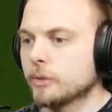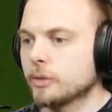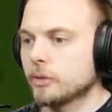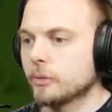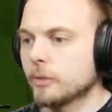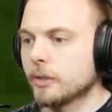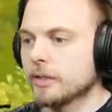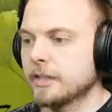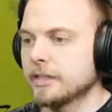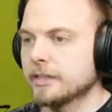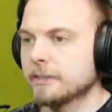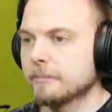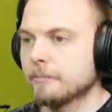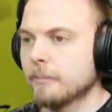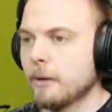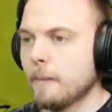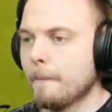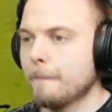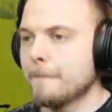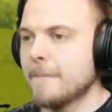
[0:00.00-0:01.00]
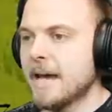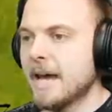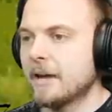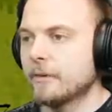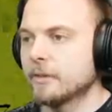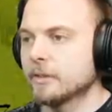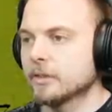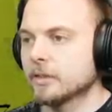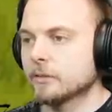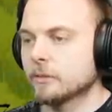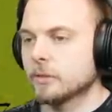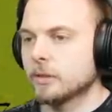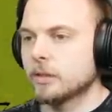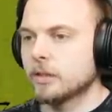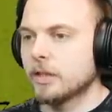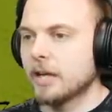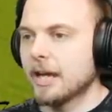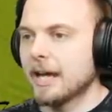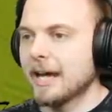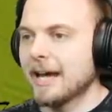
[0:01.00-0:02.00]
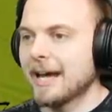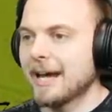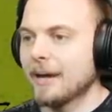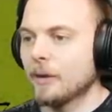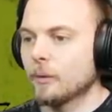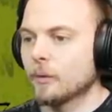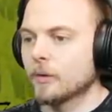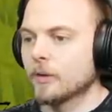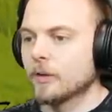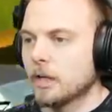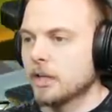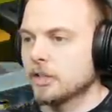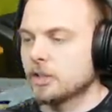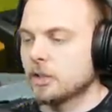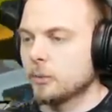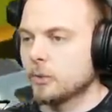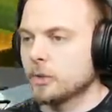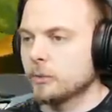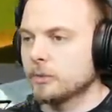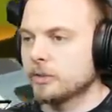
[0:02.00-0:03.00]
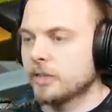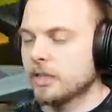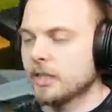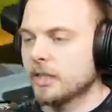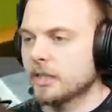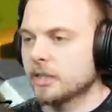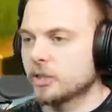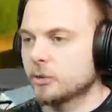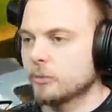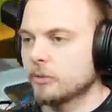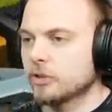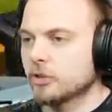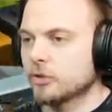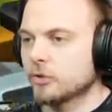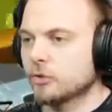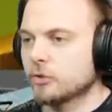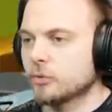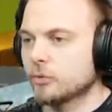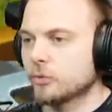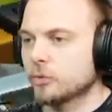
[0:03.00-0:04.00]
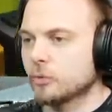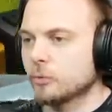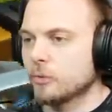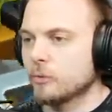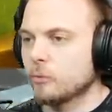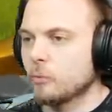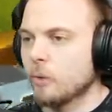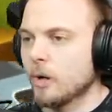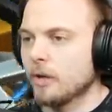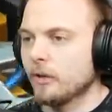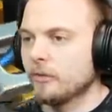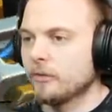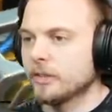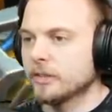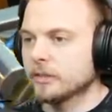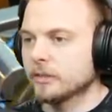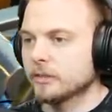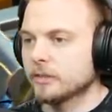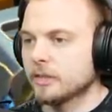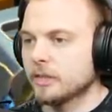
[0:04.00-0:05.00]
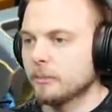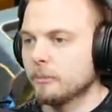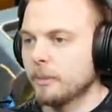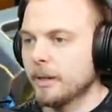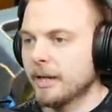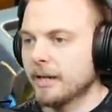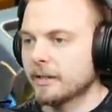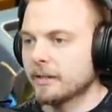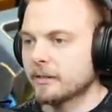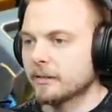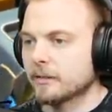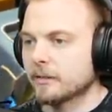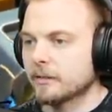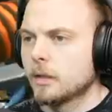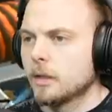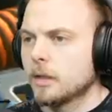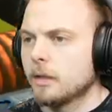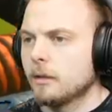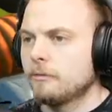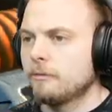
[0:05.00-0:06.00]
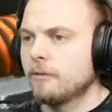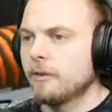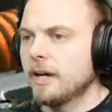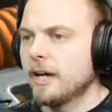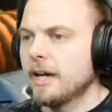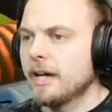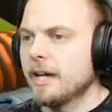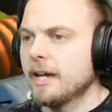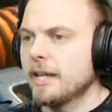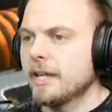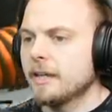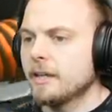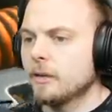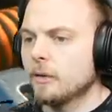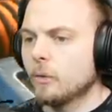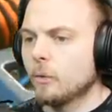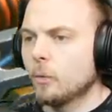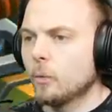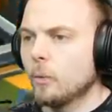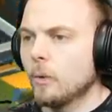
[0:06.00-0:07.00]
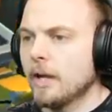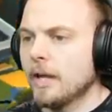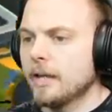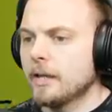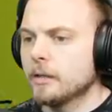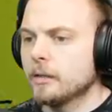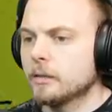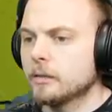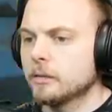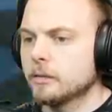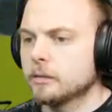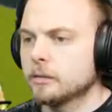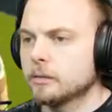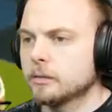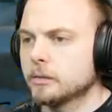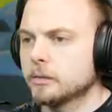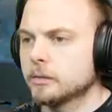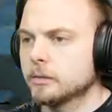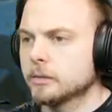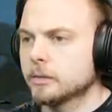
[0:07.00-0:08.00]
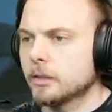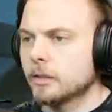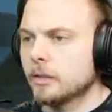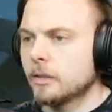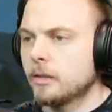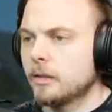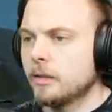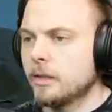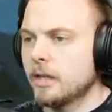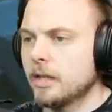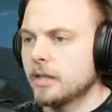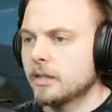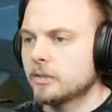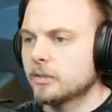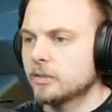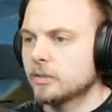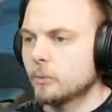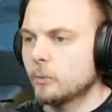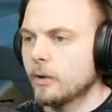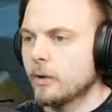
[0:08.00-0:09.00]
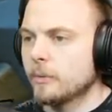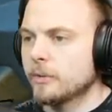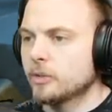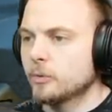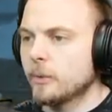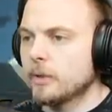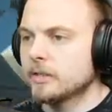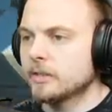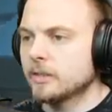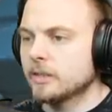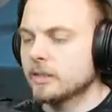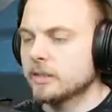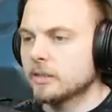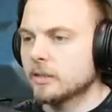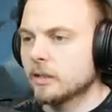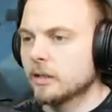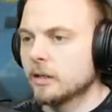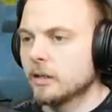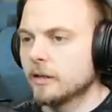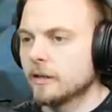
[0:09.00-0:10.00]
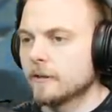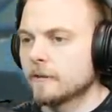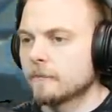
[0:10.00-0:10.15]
we do? I need some more bearings. That's what I need. Ow! Actually, what I was thinking. Should we just... Should we weld this onto the back? If I weld this... Wait, which way does it need to go?